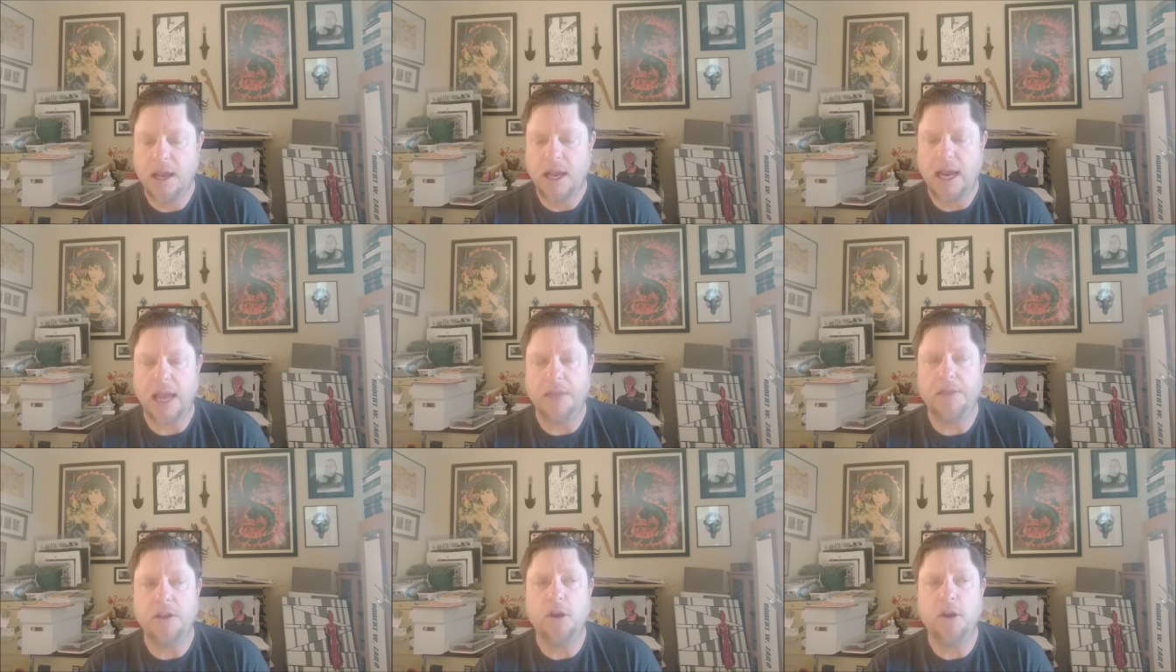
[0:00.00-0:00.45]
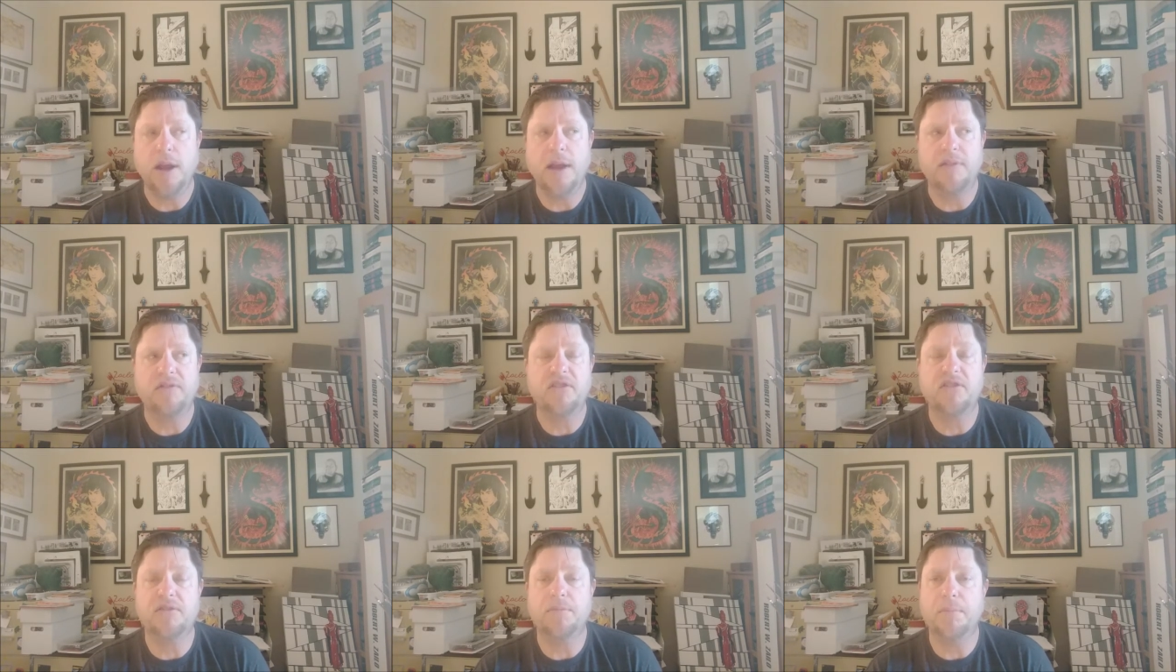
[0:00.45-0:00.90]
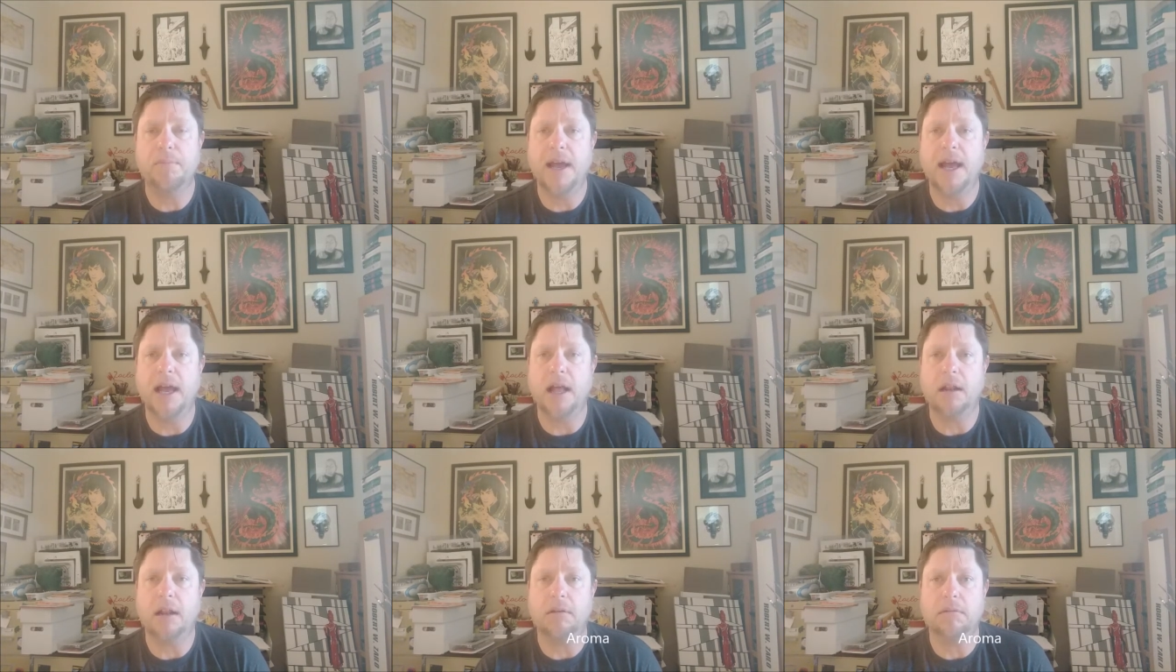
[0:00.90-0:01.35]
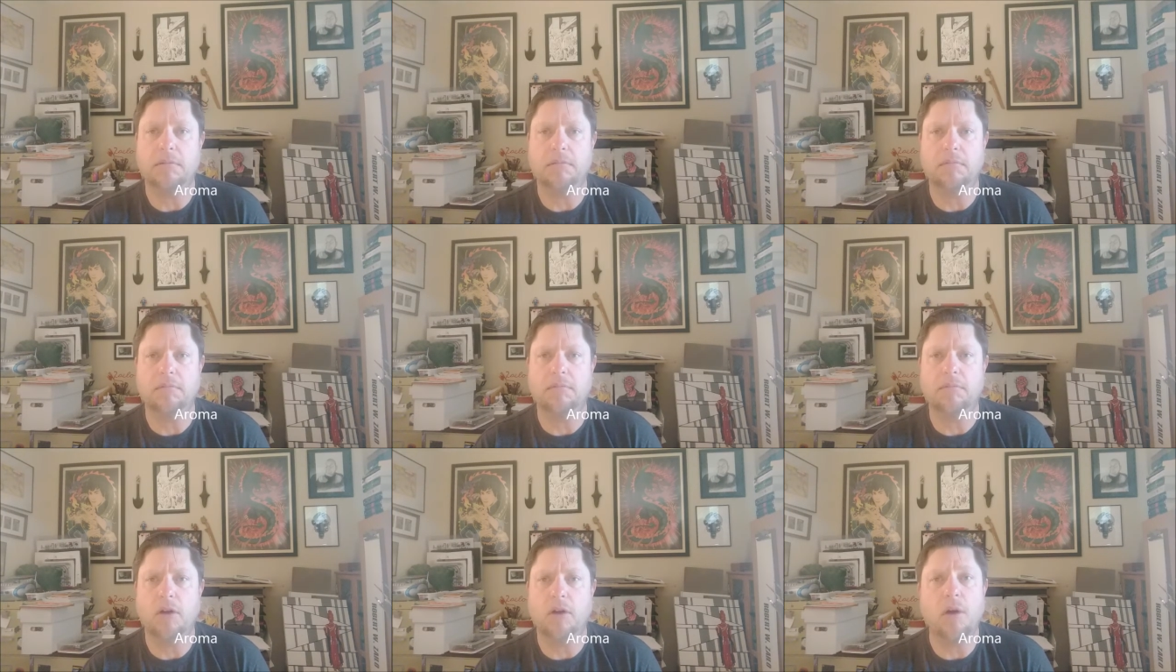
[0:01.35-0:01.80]
And then you have smell.
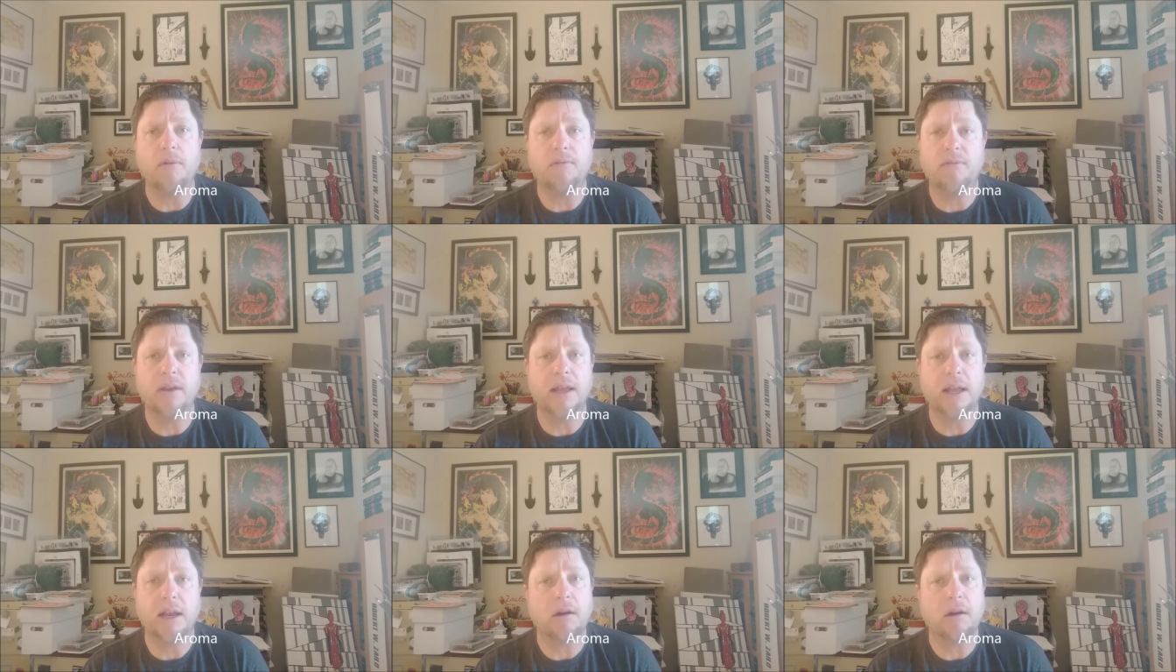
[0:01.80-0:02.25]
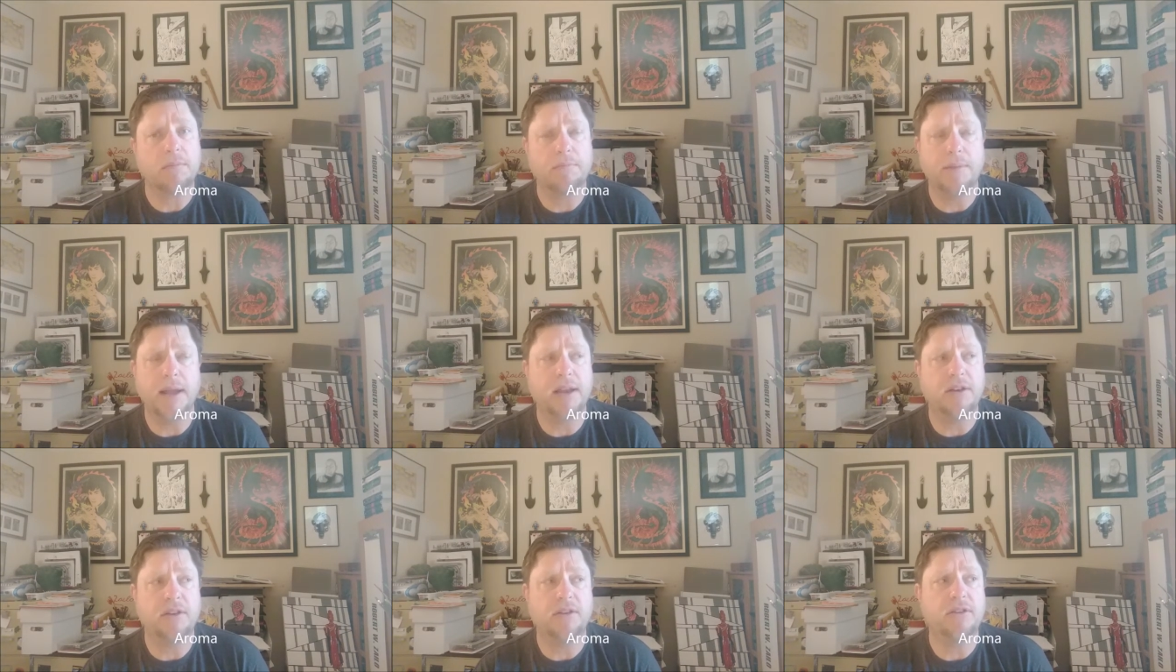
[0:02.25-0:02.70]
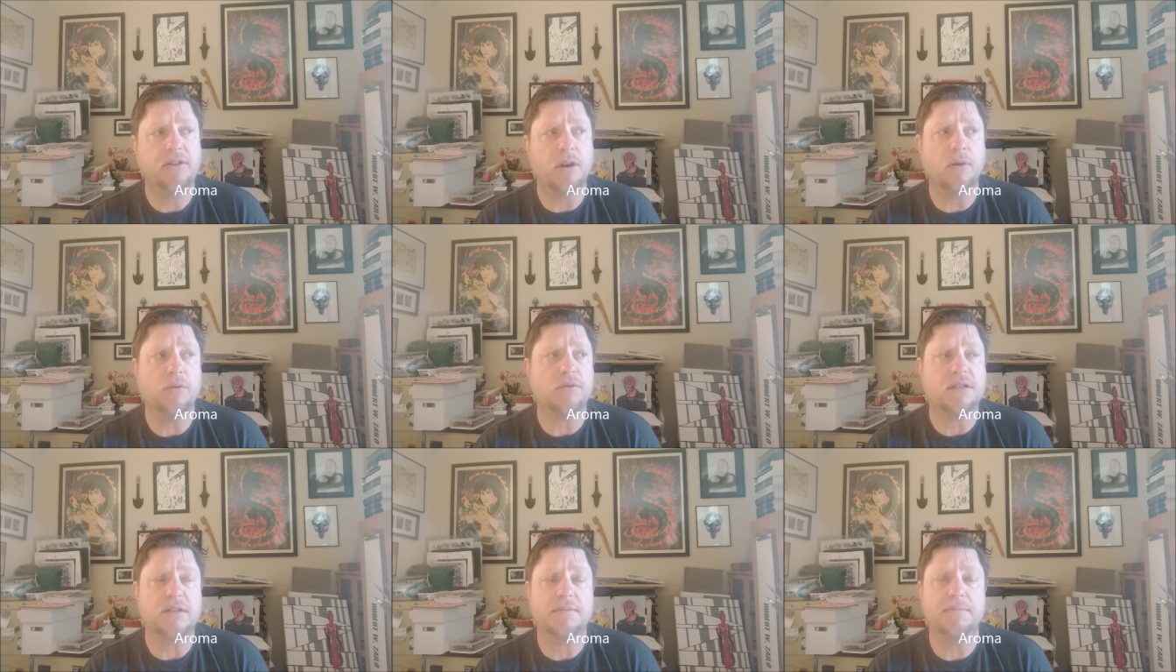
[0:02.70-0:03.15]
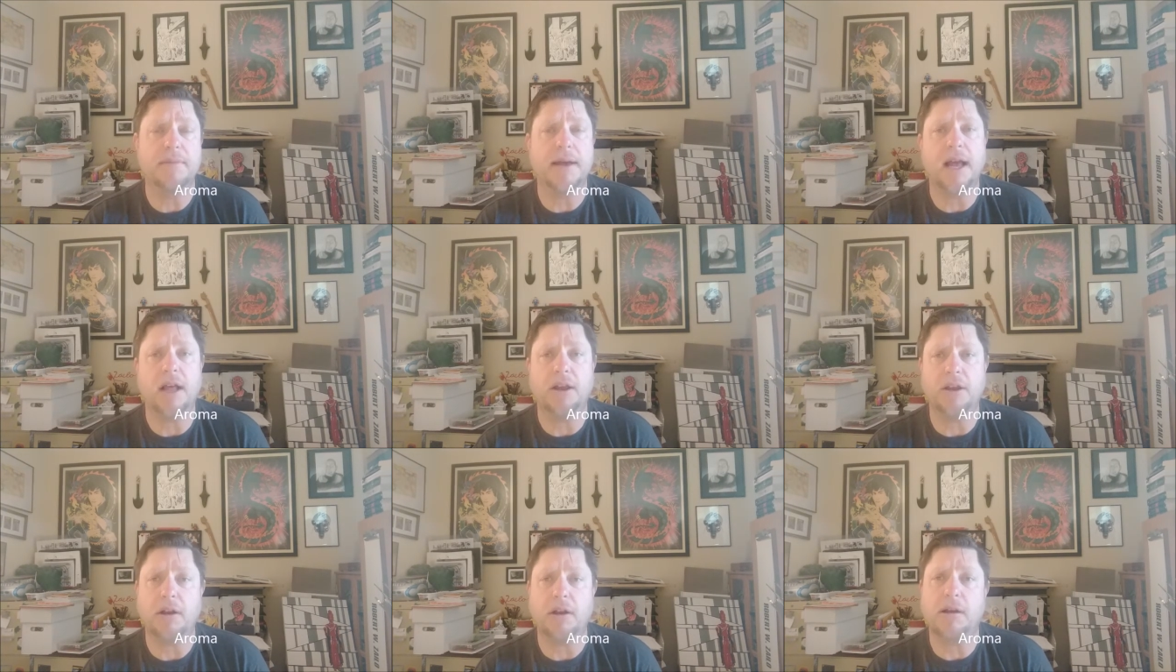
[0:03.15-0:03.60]
Hopefully your pages don't
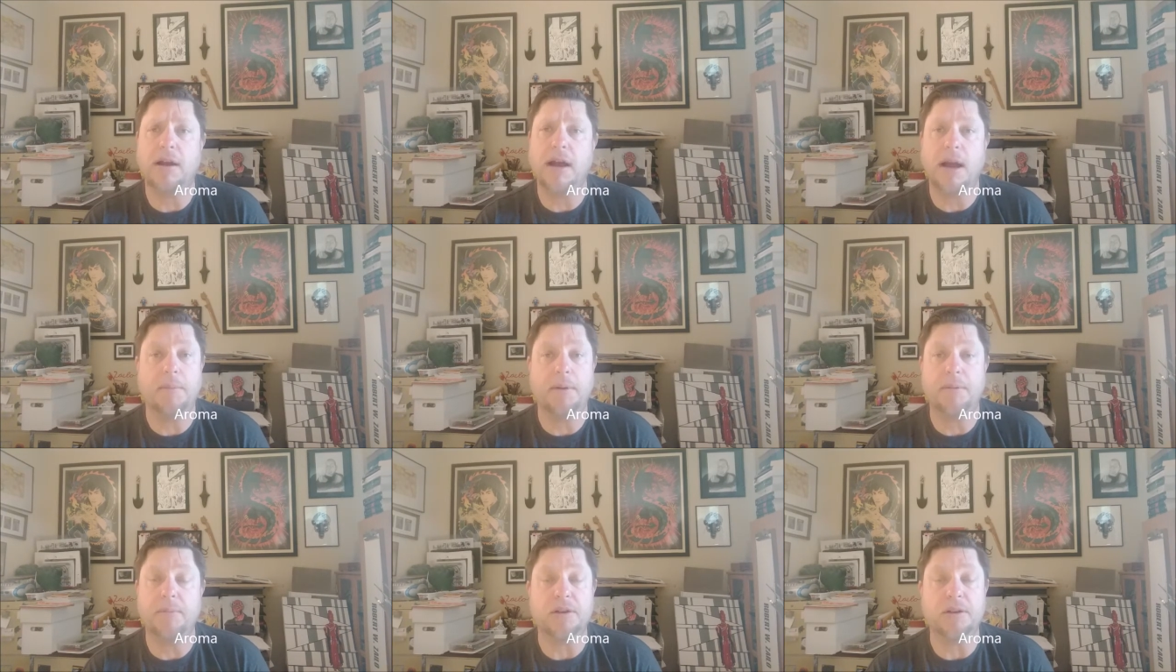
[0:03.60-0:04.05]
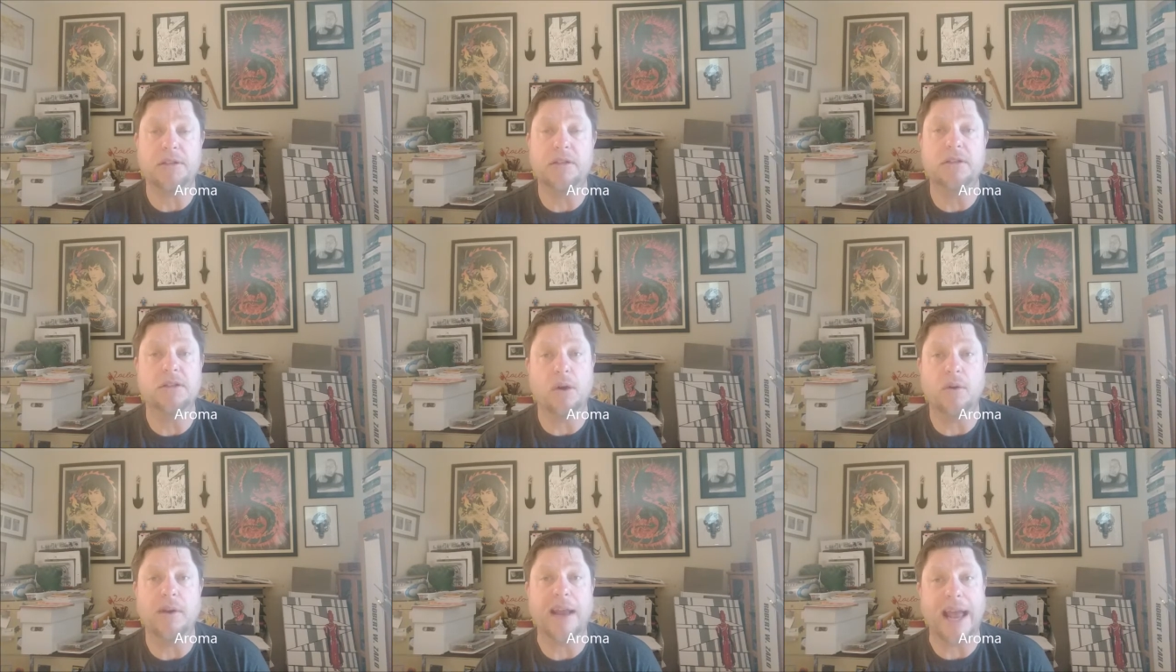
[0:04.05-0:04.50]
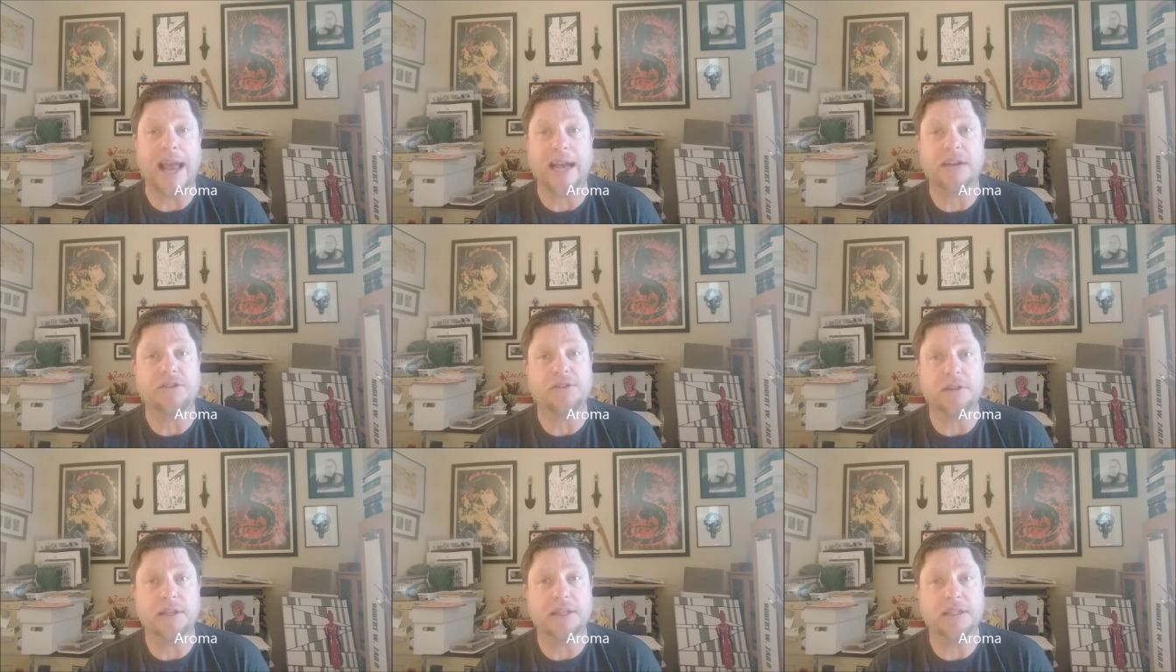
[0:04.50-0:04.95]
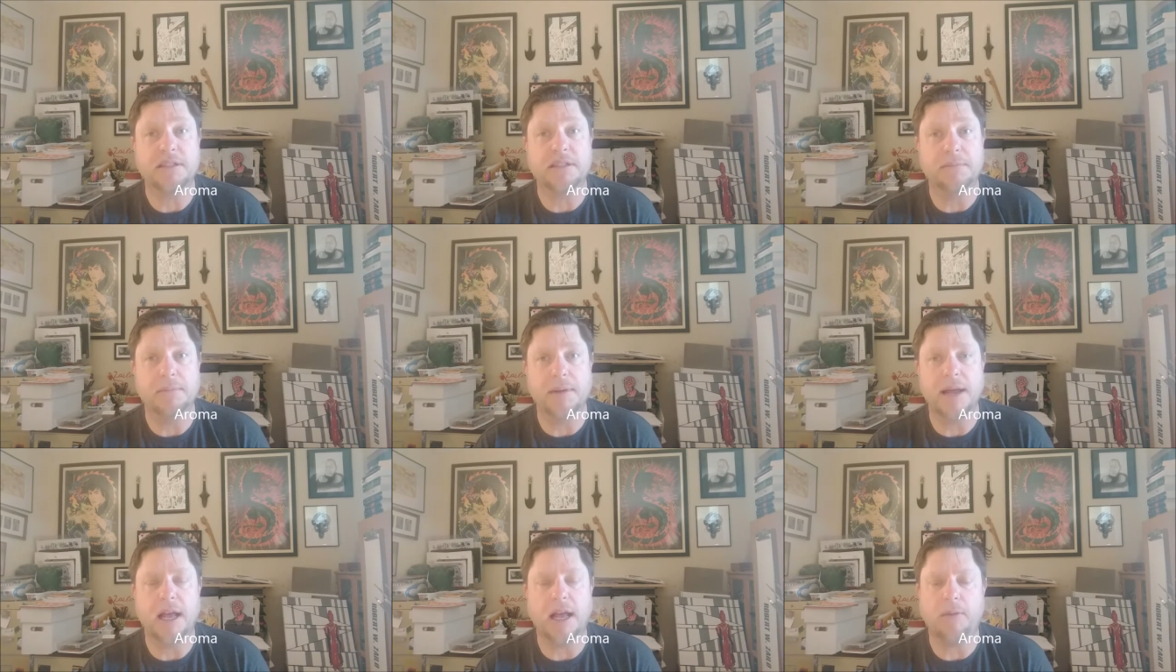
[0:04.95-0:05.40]
smell. Your comic books don't actually
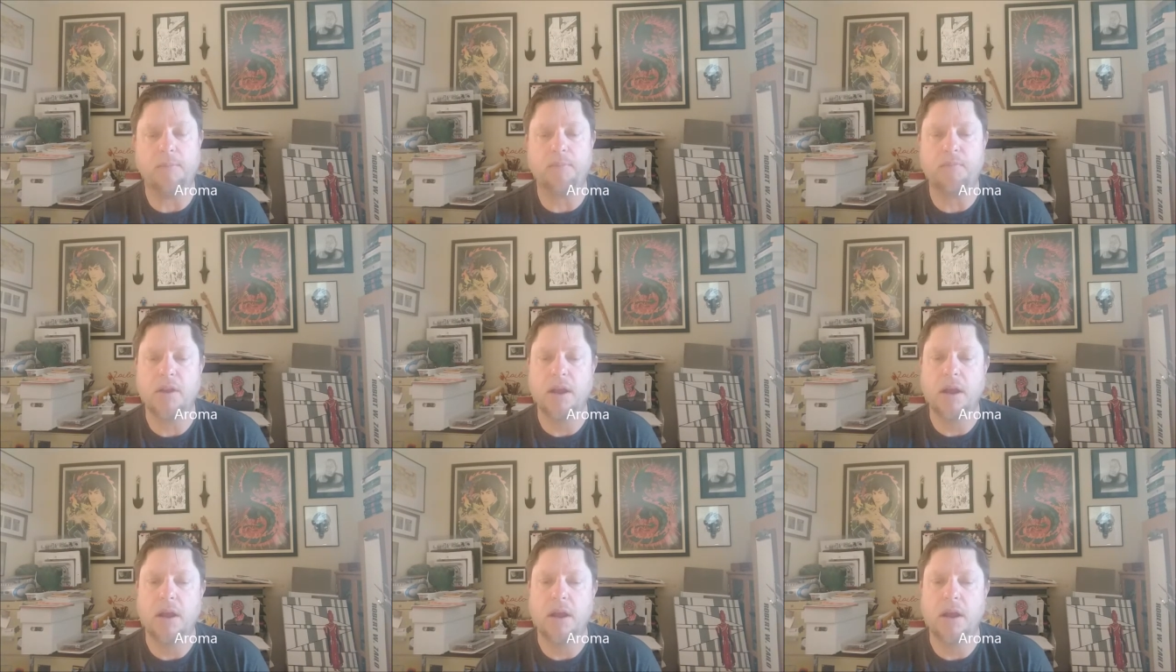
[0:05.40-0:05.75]
smell.